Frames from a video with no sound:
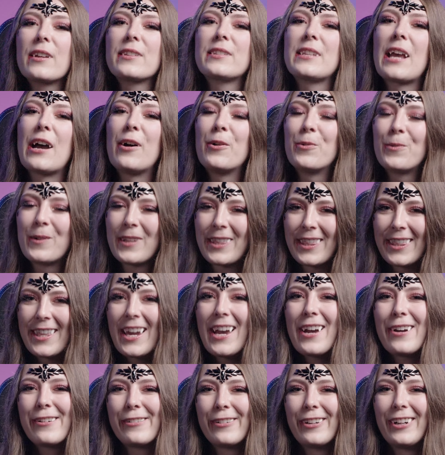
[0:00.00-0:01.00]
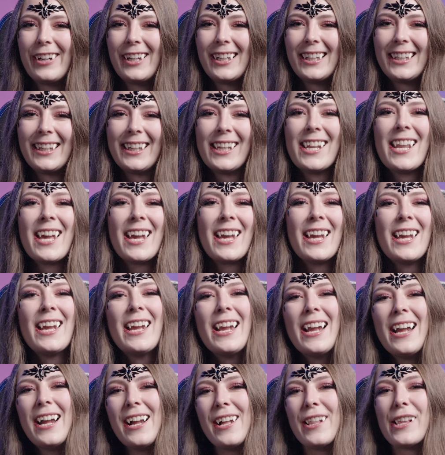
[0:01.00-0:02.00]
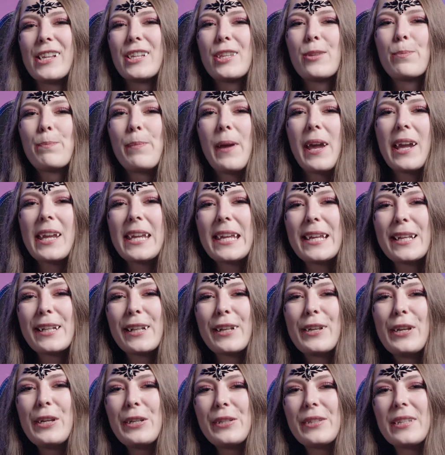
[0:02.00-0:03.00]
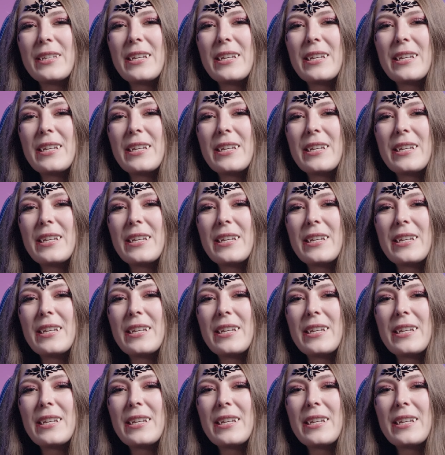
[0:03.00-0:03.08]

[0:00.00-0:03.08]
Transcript: us out with that one. The spec includes